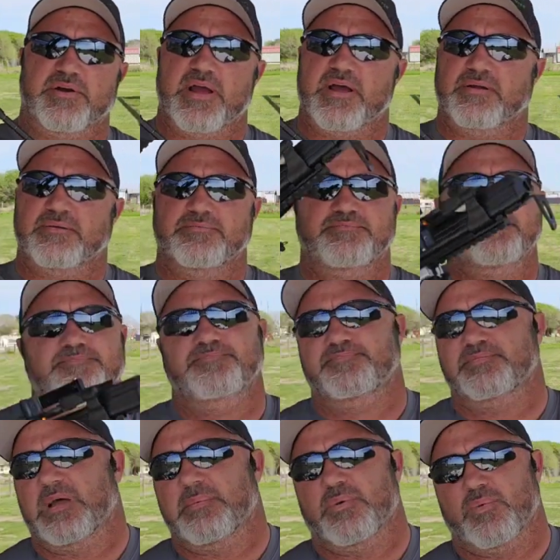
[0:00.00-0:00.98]
down.
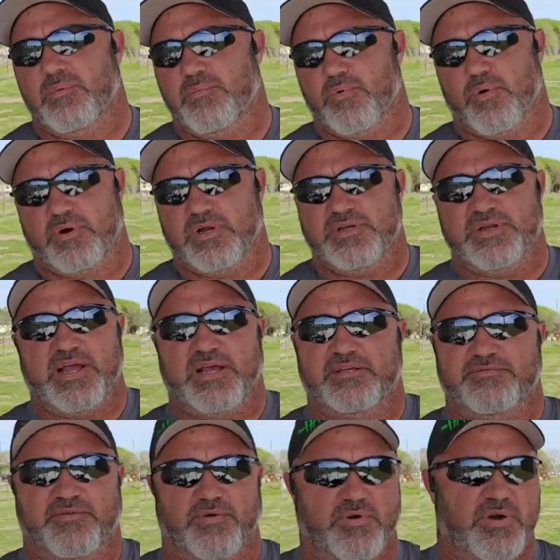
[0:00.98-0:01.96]
I mean, what more can you
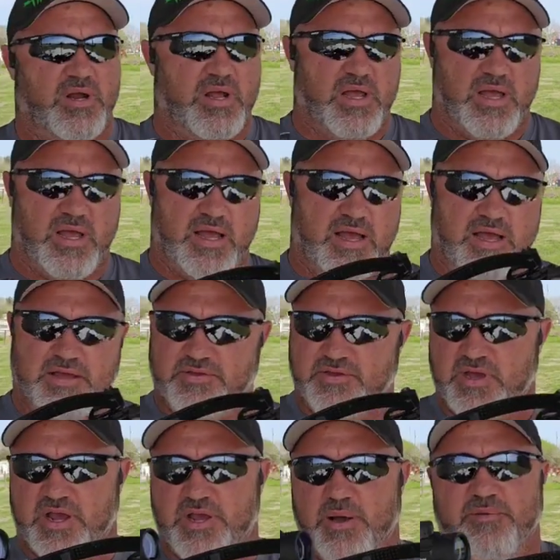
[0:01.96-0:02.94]
ask for? You
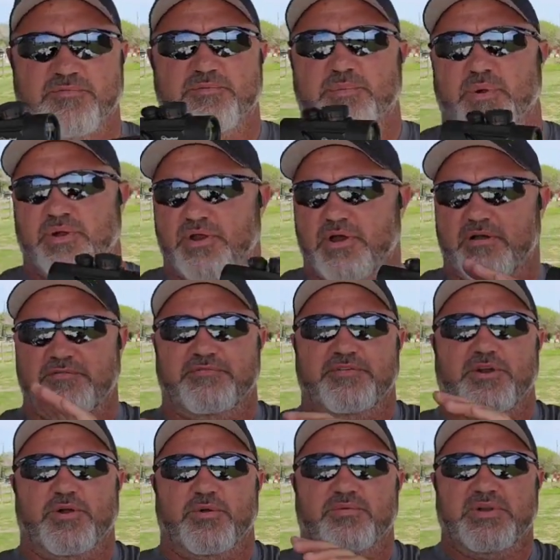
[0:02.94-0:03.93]
get comfortable enough. If
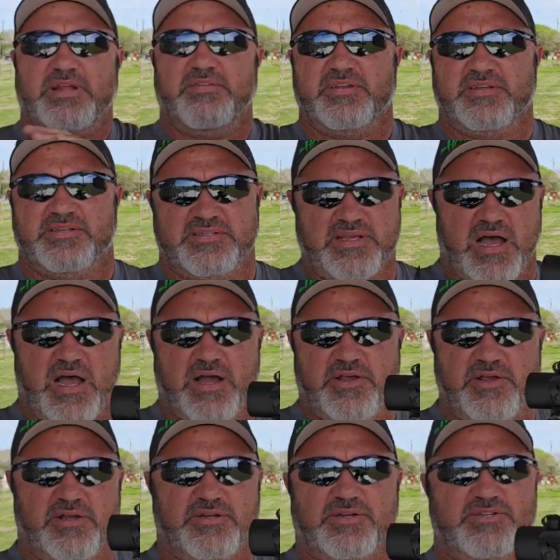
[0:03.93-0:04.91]
you don't need this
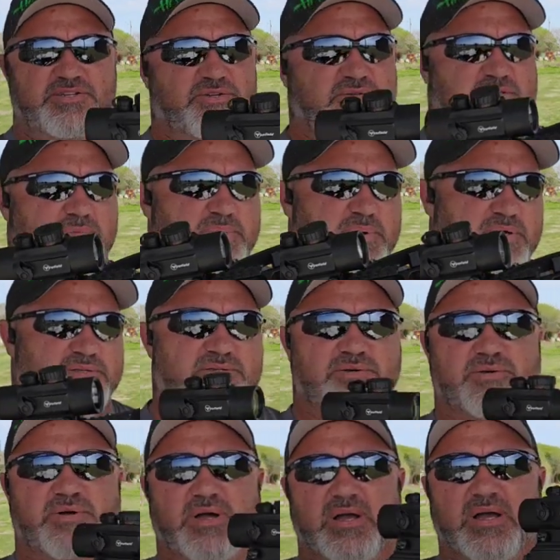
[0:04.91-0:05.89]
stock, you can just use the
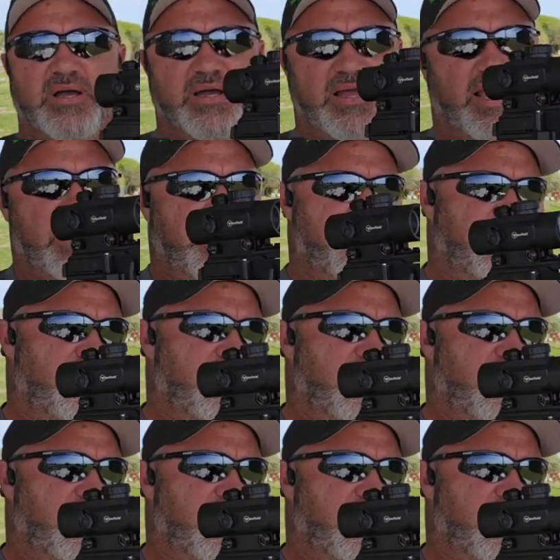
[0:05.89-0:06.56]
pistol and,